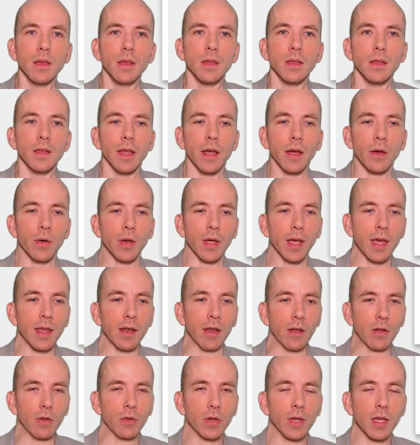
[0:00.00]
Now
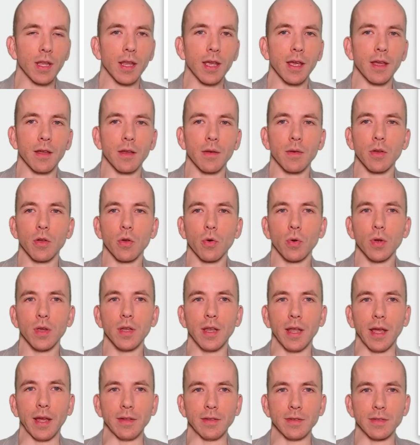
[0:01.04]
again, looking at
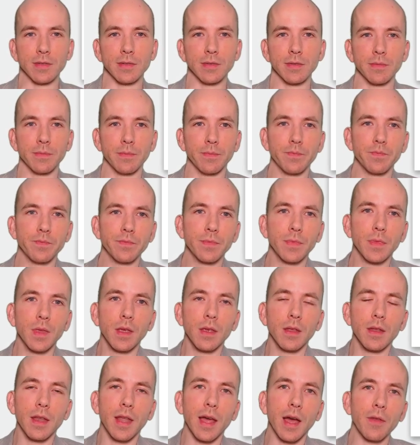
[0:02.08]
Coindance,
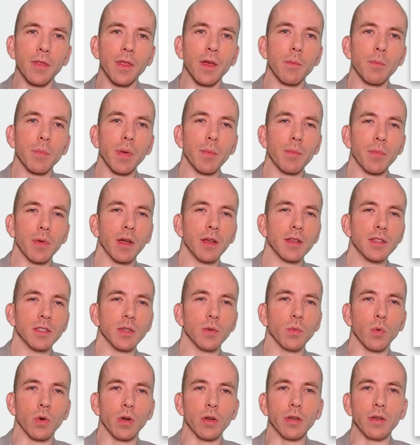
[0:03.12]
now that
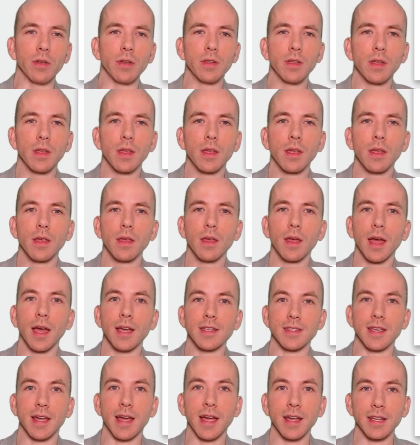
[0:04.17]
BIP91 has
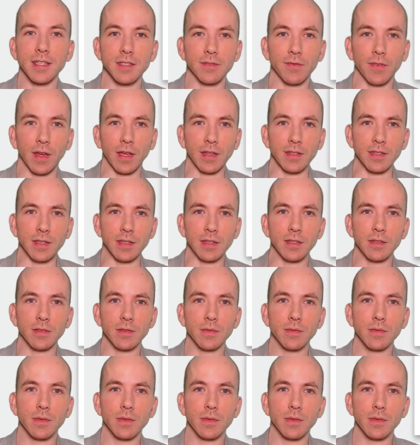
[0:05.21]
activated,